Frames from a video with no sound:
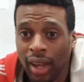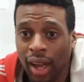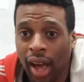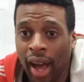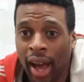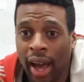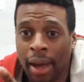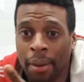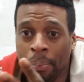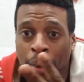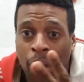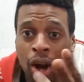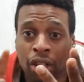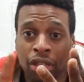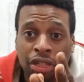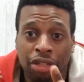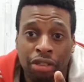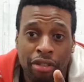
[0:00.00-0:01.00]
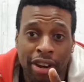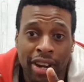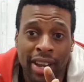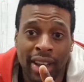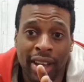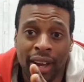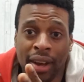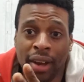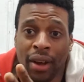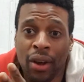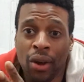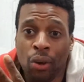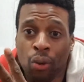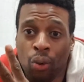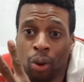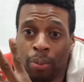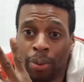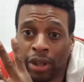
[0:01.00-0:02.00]
and part 3
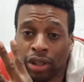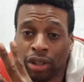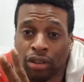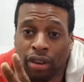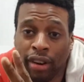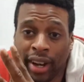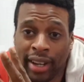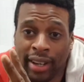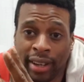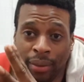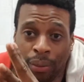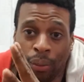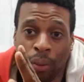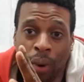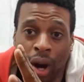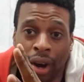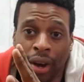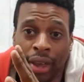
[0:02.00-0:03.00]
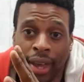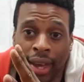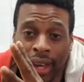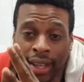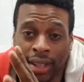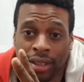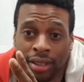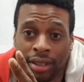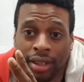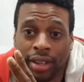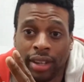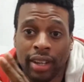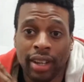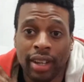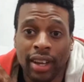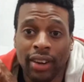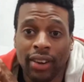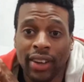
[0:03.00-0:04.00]
will be training while you're injured.
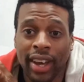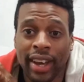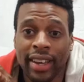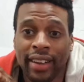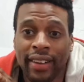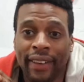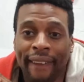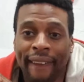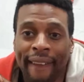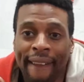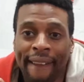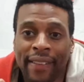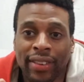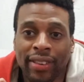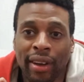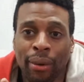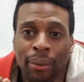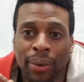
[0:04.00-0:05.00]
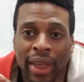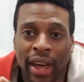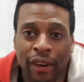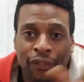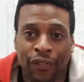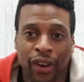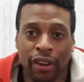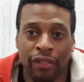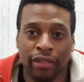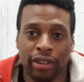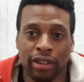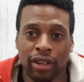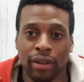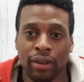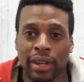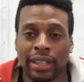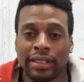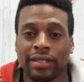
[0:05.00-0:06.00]
Okay, so without further
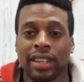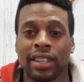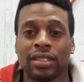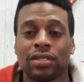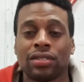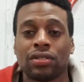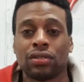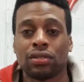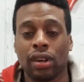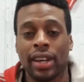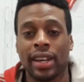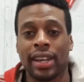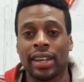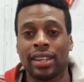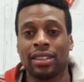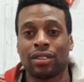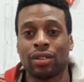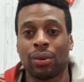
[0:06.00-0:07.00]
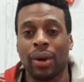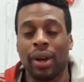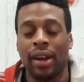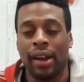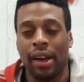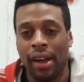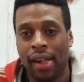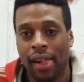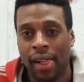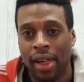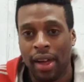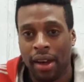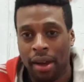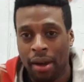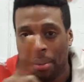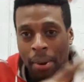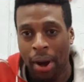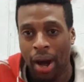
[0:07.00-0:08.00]
ado, let's get straight into it.
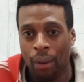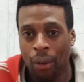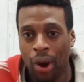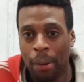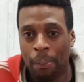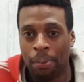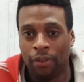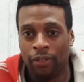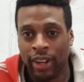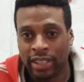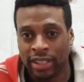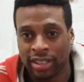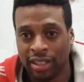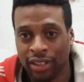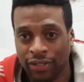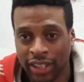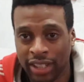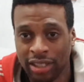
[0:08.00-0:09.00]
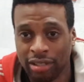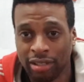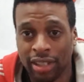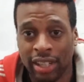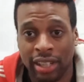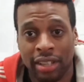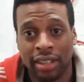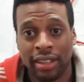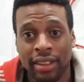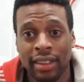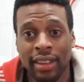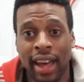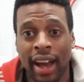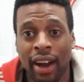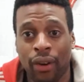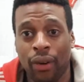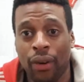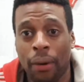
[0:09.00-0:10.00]
Part 1, prevention of injury.
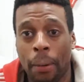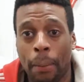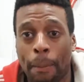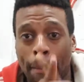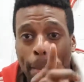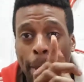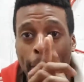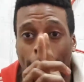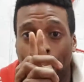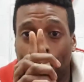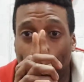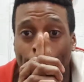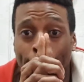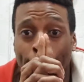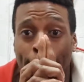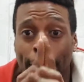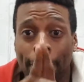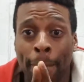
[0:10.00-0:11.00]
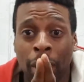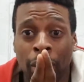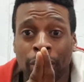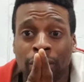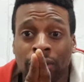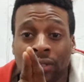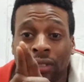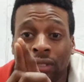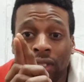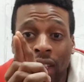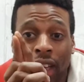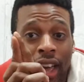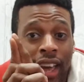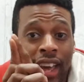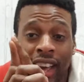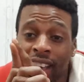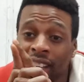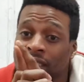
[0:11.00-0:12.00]
Now, most
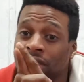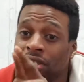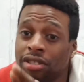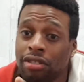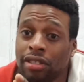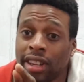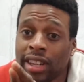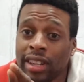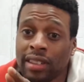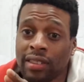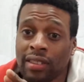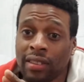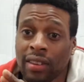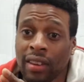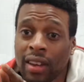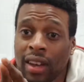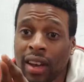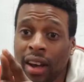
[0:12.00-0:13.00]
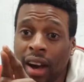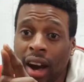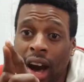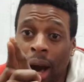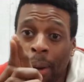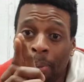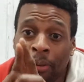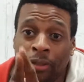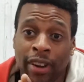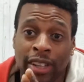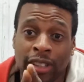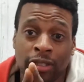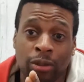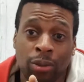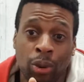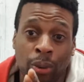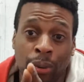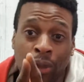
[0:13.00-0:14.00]
injuries are
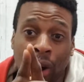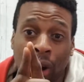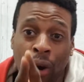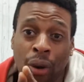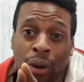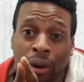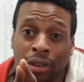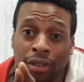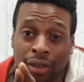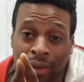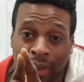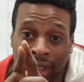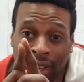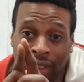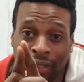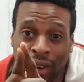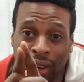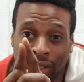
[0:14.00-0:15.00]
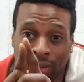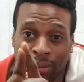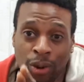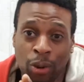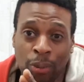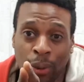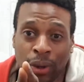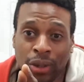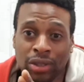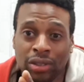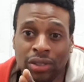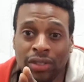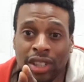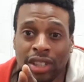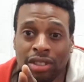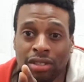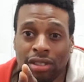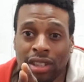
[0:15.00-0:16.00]
preventable. Not all of them. You've got a small portion of
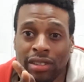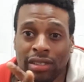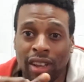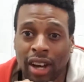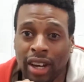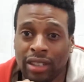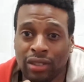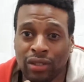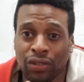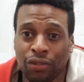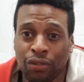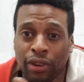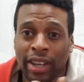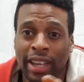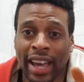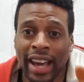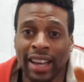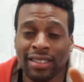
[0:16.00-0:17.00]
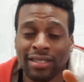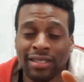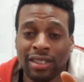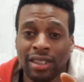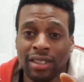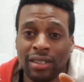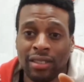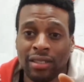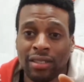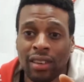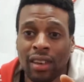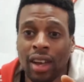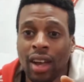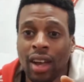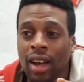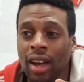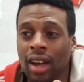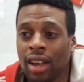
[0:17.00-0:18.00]
injuries that are just freak accidents.
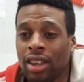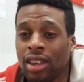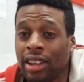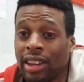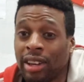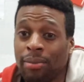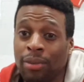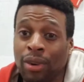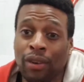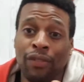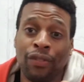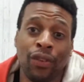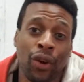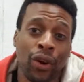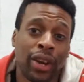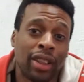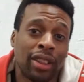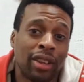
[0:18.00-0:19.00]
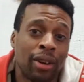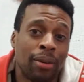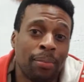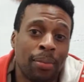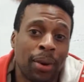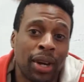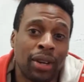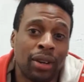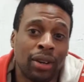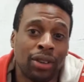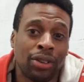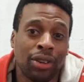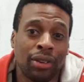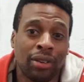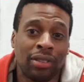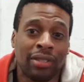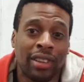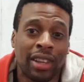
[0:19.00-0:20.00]
You can avoid them by not
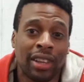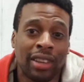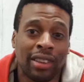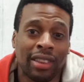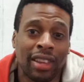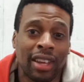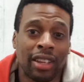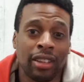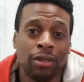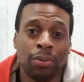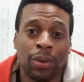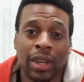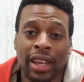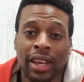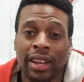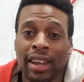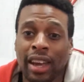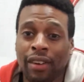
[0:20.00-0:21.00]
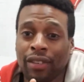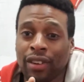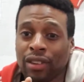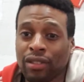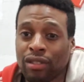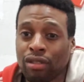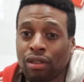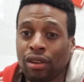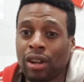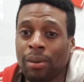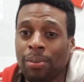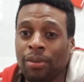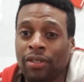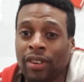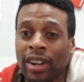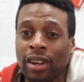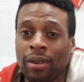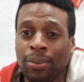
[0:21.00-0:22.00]
doing silly things, but they're never truly
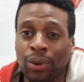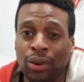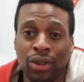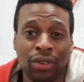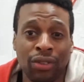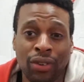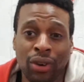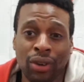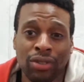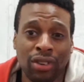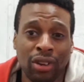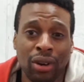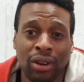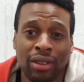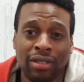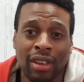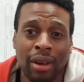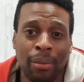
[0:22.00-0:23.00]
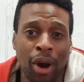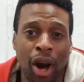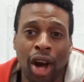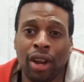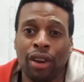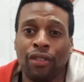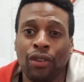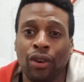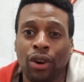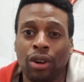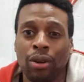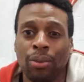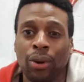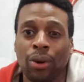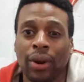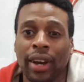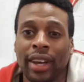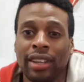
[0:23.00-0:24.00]
preventable. And you've also got some
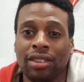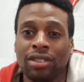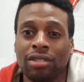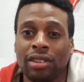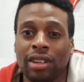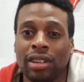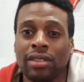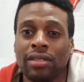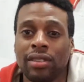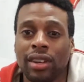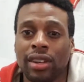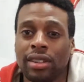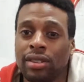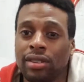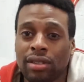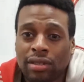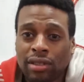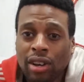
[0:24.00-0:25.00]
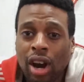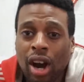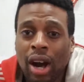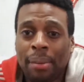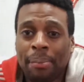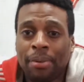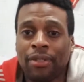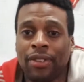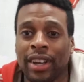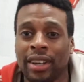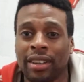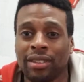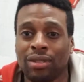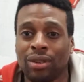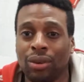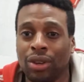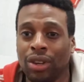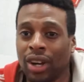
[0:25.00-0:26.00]
unavoidable injuries that you just can't prevent
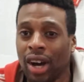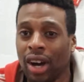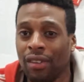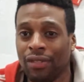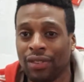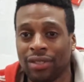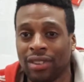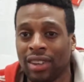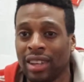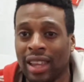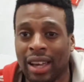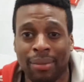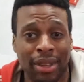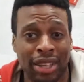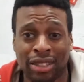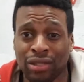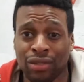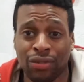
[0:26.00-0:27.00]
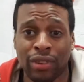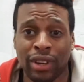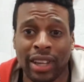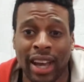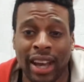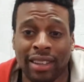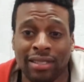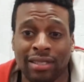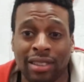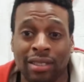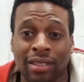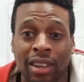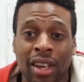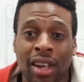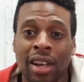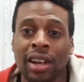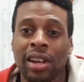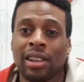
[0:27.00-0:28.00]
at all. You can't foresee them. They're just freak accidents.
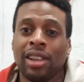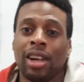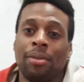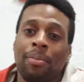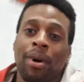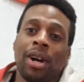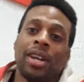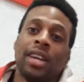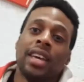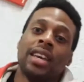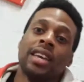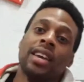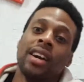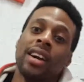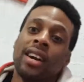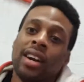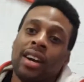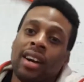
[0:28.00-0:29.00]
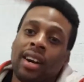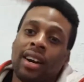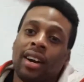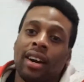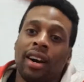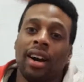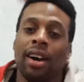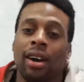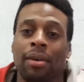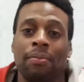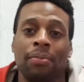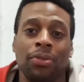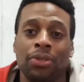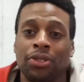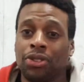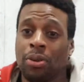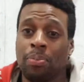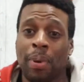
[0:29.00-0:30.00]
Like my knee,
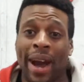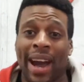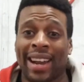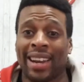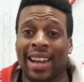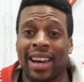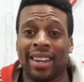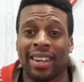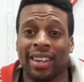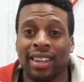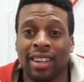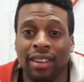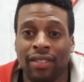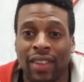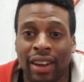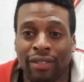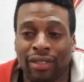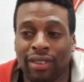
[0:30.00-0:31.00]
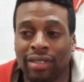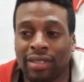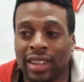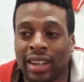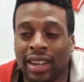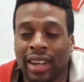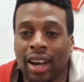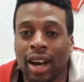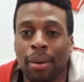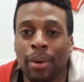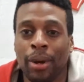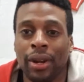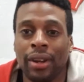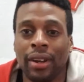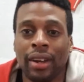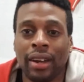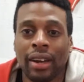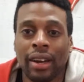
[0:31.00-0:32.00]
it's the bad landing. Could have never seen it coming.